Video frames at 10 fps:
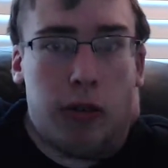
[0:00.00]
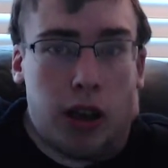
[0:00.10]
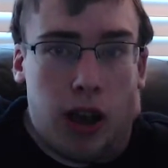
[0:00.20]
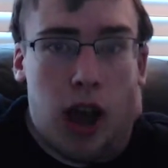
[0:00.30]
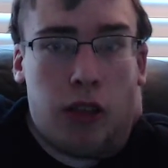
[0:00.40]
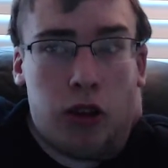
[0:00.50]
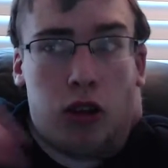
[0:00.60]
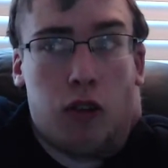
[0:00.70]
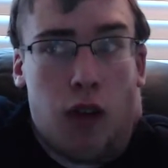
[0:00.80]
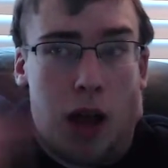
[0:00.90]
which allows her to
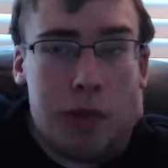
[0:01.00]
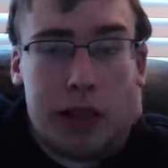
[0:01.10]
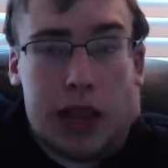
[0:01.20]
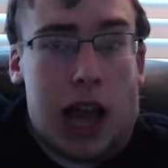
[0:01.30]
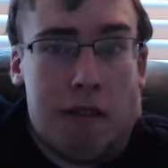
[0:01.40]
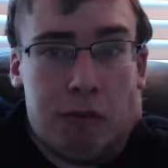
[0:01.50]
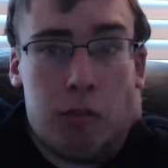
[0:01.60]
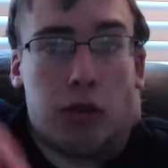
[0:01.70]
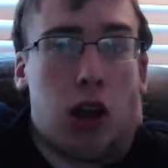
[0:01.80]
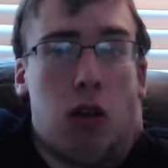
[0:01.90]
survive a stab
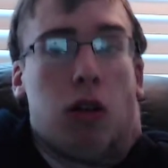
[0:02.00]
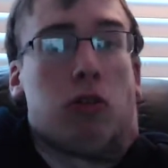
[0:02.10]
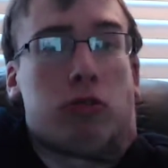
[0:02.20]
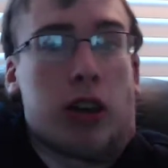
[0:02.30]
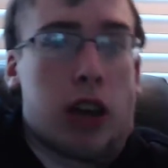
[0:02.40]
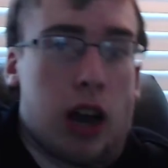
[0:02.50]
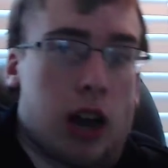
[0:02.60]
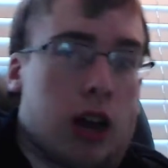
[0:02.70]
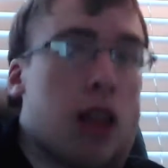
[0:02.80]
from Madara Uchiha.